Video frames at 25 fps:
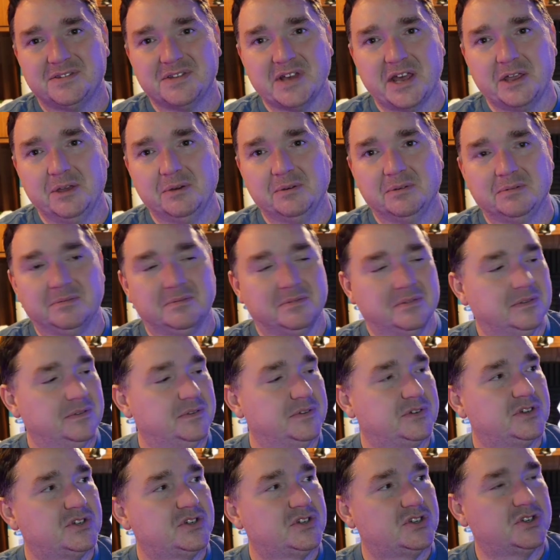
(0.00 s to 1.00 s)
The Zhiyun
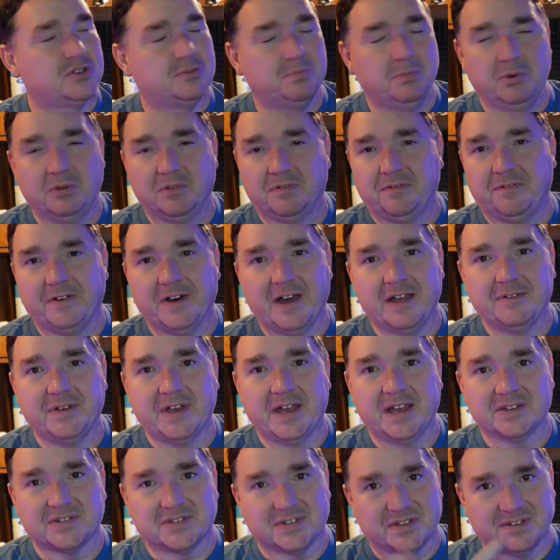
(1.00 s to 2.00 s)
Smooth
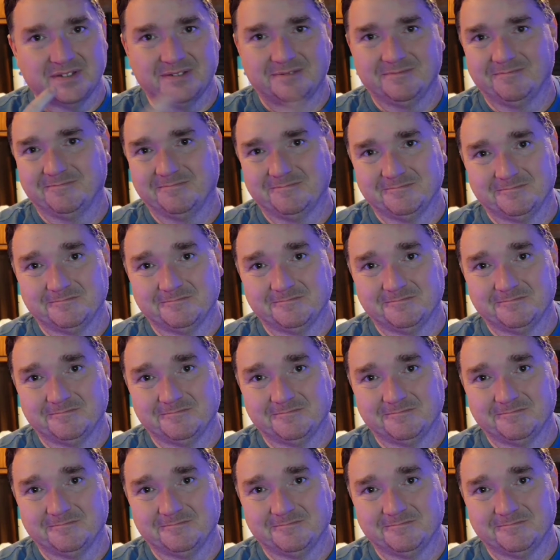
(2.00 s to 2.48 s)
5S.